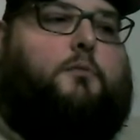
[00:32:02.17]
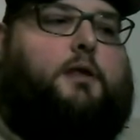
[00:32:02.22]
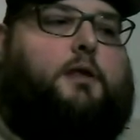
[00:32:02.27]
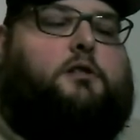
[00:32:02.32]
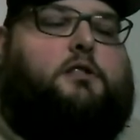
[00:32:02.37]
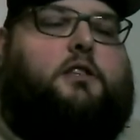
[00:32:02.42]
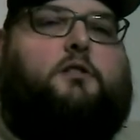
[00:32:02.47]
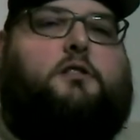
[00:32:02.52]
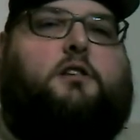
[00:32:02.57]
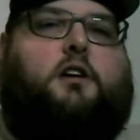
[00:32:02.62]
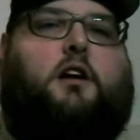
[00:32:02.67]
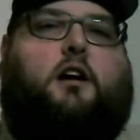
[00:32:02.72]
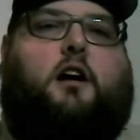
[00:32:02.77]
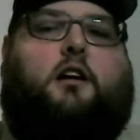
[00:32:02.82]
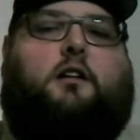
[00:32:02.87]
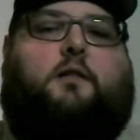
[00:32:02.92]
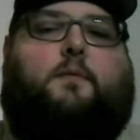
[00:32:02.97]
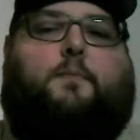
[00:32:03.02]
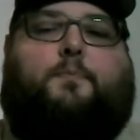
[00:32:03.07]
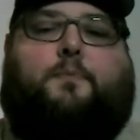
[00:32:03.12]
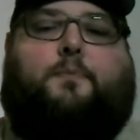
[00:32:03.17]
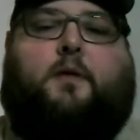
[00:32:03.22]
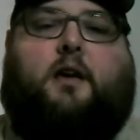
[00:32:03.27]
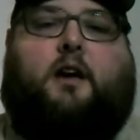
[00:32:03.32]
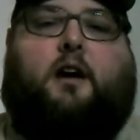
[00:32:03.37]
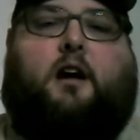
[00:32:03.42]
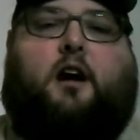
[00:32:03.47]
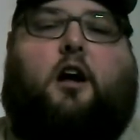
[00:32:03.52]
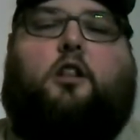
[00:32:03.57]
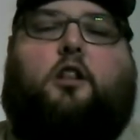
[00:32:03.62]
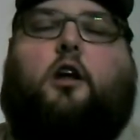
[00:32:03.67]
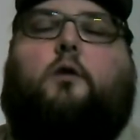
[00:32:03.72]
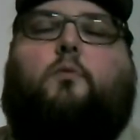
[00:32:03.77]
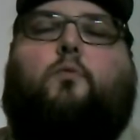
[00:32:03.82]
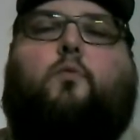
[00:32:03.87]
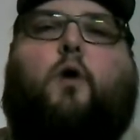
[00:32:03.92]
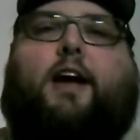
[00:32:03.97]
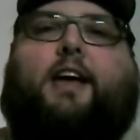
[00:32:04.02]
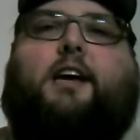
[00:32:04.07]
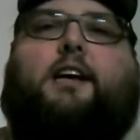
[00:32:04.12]
But there's a lot
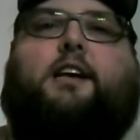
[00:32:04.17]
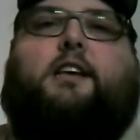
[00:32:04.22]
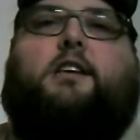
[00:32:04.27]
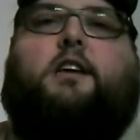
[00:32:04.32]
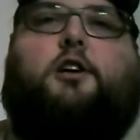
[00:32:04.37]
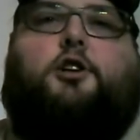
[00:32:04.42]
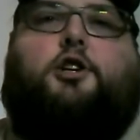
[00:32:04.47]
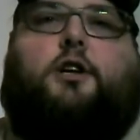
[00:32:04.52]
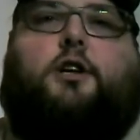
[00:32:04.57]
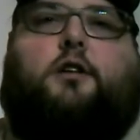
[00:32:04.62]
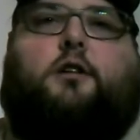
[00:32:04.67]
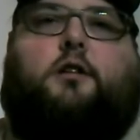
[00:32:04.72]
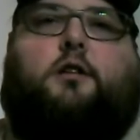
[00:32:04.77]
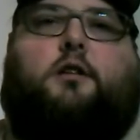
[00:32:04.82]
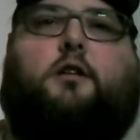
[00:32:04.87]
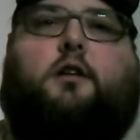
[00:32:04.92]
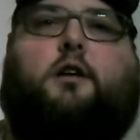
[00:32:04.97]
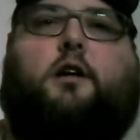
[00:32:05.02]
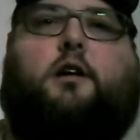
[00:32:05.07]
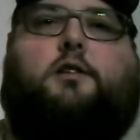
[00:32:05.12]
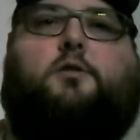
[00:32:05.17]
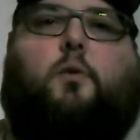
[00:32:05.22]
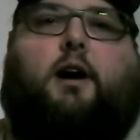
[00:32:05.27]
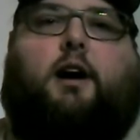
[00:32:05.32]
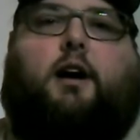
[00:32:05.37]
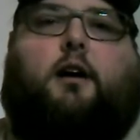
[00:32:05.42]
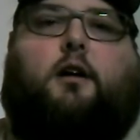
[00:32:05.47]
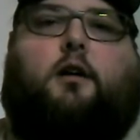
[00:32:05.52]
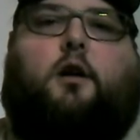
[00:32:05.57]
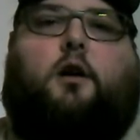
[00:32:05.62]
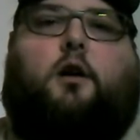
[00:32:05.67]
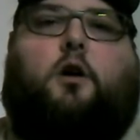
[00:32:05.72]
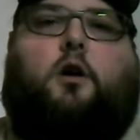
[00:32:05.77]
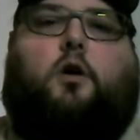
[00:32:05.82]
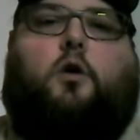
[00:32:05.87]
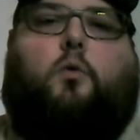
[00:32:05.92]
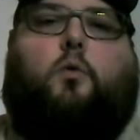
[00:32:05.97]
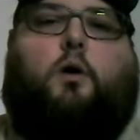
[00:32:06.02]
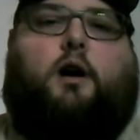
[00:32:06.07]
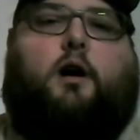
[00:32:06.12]
of recognition as well,
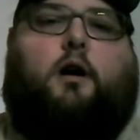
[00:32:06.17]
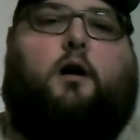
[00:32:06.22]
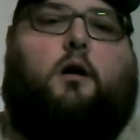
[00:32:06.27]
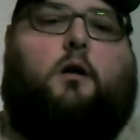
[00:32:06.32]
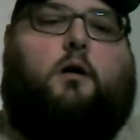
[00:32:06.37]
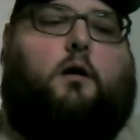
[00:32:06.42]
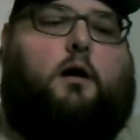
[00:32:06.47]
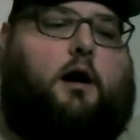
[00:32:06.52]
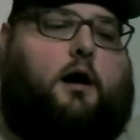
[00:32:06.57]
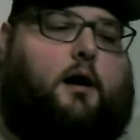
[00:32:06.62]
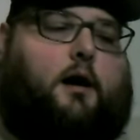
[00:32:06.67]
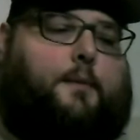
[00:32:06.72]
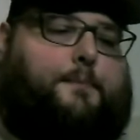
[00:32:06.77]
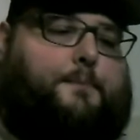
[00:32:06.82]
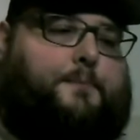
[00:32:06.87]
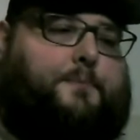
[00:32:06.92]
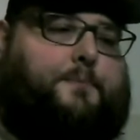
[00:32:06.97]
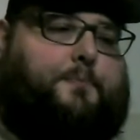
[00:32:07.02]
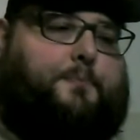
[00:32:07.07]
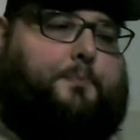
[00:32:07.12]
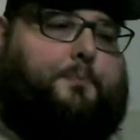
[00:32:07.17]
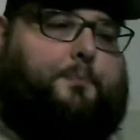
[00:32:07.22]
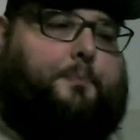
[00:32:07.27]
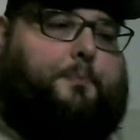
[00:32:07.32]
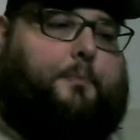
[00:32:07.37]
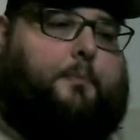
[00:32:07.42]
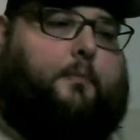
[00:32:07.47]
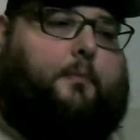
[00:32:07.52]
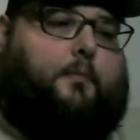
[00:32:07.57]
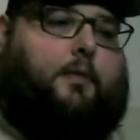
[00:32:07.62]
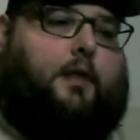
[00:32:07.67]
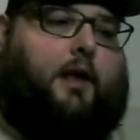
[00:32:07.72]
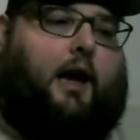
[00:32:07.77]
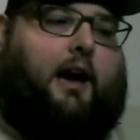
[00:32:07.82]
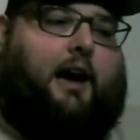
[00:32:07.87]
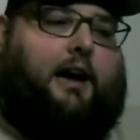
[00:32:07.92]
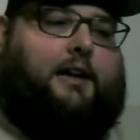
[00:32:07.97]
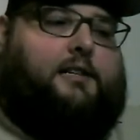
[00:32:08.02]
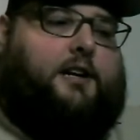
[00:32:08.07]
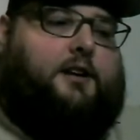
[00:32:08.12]
where
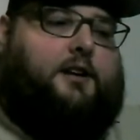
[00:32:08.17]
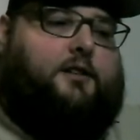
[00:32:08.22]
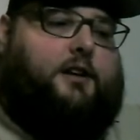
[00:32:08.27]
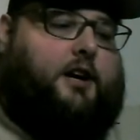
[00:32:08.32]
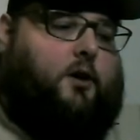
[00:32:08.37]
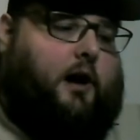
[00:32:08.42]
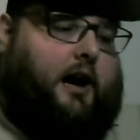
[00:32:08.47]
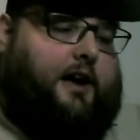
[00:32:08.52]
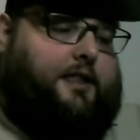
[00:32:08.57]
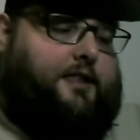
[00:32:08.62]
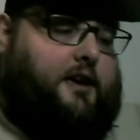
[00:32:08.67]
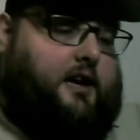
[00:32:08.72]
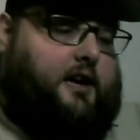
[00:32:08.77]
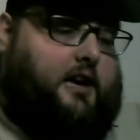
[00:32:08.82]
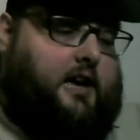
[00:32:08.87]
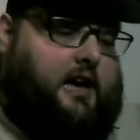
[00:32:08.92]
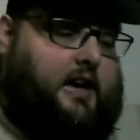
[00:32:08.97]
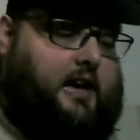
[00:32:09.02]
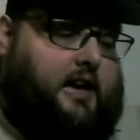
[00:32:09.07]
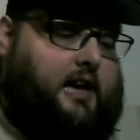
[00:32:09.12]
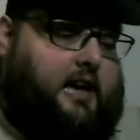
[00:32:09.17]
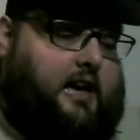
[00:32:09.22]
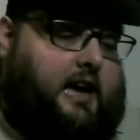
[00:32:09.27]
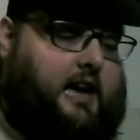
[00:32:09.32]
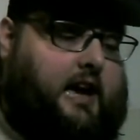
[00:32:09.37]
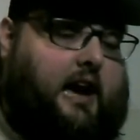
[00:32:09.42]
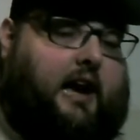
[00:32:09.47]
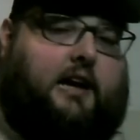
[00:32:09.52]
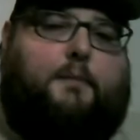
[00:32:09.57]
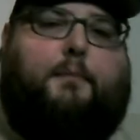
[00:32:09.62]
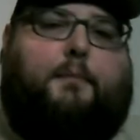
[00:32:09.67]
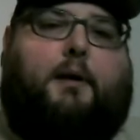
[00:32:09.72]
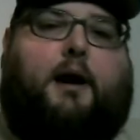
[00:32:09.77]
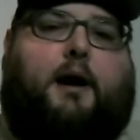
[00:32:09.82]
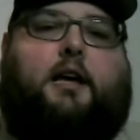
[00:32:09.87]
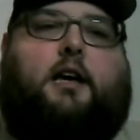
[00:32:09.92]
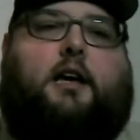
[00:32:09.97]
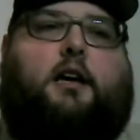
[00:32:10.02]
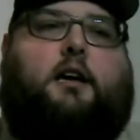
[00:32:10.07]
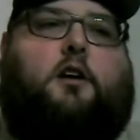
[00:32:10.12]
I sit here and I go, I think
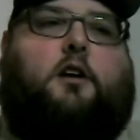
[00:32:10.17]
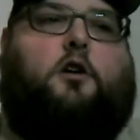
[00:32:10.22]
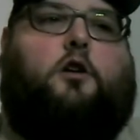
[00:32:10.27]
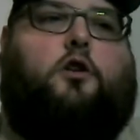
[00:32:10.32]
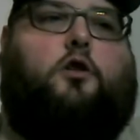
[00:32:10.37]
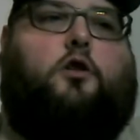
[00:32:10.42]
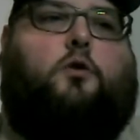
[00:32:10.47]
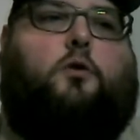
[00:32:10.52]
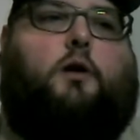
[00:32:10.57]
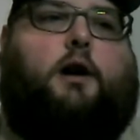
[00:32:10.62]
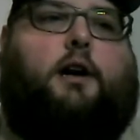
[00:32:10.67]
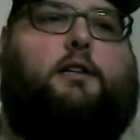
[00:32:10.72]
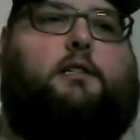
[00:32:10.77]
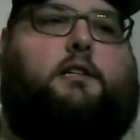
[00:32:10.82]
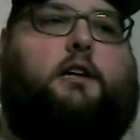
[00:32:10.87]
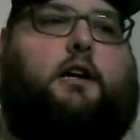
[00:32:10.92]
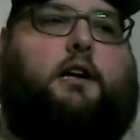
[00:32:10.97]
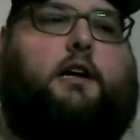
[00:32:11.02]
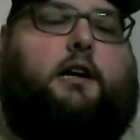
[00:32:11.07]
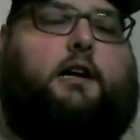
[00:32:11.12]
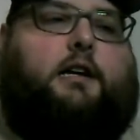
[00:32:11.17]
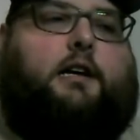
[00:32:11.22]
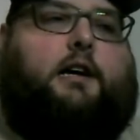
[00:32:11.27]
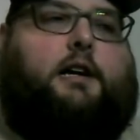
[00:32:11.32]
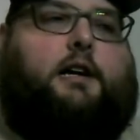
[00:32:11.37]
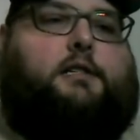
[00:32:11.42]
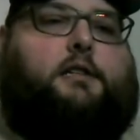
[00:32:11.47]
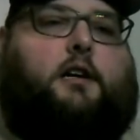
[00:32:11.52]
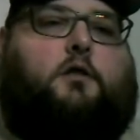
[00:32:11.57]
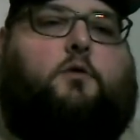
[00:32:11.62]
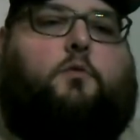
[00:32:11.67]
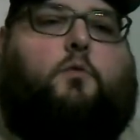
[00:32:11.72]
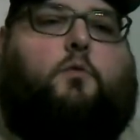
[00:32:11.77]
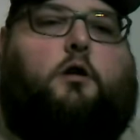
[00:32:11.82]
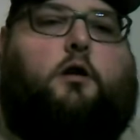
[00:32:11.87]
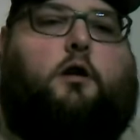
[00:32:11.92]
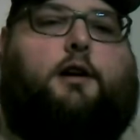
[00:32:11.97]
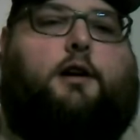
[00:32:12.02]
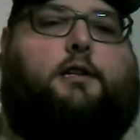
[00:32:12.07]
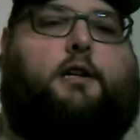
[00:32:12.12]
anybody who has done any data center
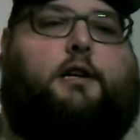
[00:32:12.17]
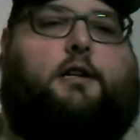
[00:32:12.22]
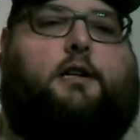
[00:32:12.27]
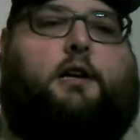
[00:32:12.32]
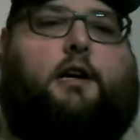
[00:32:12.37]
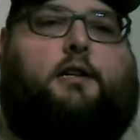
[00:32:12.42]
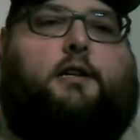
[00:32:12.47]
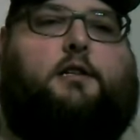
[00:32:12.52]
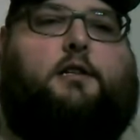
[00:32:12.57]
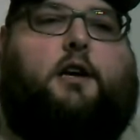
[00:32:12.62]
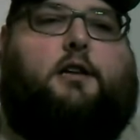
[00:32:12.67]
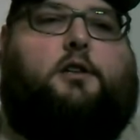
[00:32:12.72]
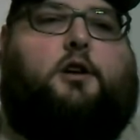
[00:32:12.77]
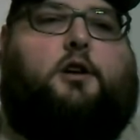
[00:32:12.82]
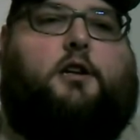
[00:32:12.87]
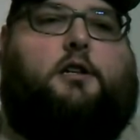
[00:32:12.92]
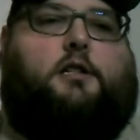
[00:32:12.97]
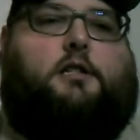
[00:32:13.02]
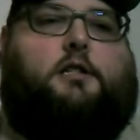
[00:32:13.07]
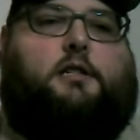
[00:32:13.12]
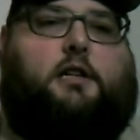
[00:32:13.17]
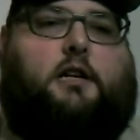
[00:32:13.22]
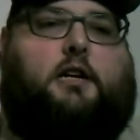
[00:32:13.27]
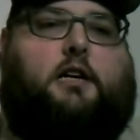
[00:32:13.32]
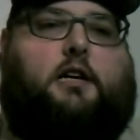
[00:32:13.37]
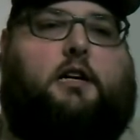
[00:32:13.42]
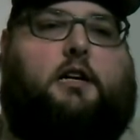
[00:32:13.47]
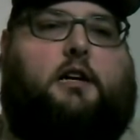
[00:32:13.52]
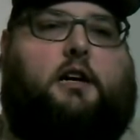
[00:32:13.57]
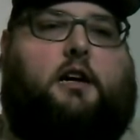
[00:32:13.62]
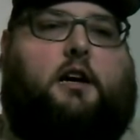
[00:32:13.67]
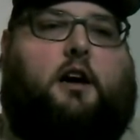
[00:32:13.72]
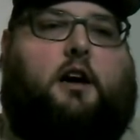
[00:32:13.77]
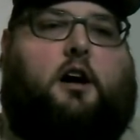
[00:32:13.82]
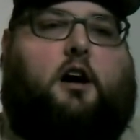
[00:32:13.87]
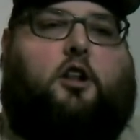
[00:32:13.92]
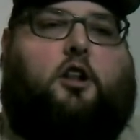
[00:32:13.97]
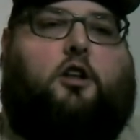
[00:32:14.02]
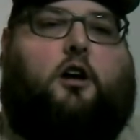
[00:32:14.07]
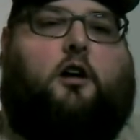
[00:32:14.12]
work is going to see
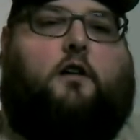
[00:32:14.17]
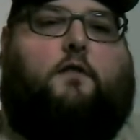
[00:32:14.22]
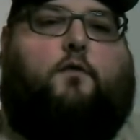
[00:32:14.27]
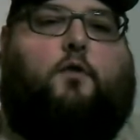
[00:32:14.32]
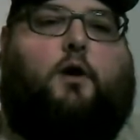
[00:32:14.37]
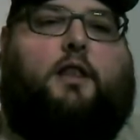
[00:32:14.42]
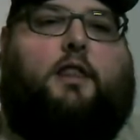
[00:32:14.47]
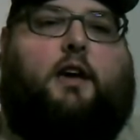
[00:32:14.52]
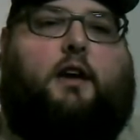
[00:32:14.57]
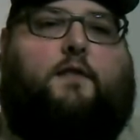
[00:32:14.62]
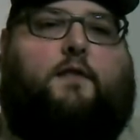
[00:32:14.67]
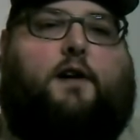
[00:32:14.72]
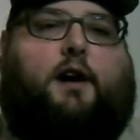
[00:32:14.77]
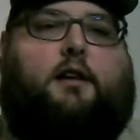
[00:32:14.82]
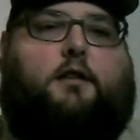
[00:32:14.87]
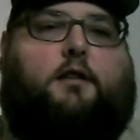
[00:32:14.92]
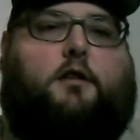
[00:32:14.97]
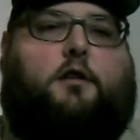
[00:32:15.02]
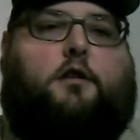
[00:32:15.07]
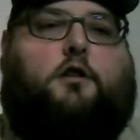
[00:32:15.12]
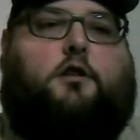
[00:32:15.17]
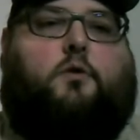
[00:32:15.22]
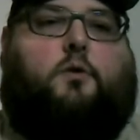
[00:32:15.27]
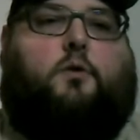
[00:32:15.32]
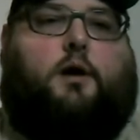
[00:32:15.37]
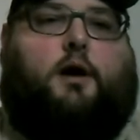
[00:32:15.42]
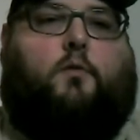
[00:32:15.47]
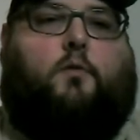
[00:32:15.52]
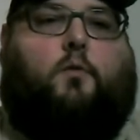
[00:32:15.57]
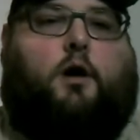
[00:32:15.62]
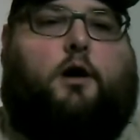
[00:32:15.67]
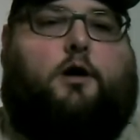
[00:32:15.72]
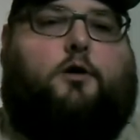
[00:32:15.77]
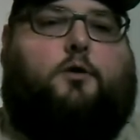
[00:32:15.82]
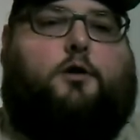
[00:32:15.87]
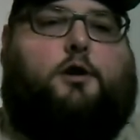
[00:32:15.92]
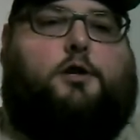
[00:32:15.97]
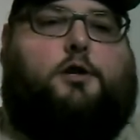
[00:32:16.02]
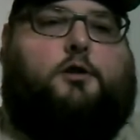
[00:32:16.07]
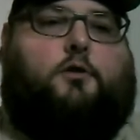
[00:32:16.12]
a lot of what they've had to do in what
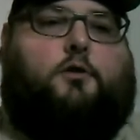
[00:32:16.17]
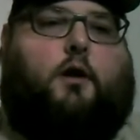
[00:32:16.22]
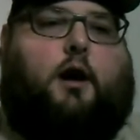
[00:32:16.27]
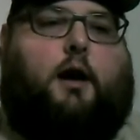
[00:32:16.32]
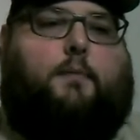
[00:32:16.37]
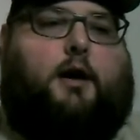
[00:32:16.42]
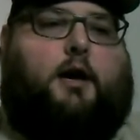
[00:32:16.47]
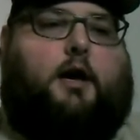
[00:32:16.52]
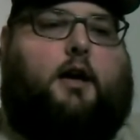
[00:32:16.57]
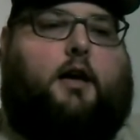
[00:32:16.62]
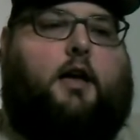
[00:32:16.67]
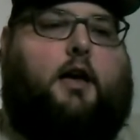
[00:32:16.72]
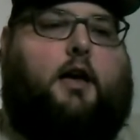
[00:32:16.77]
you're describing.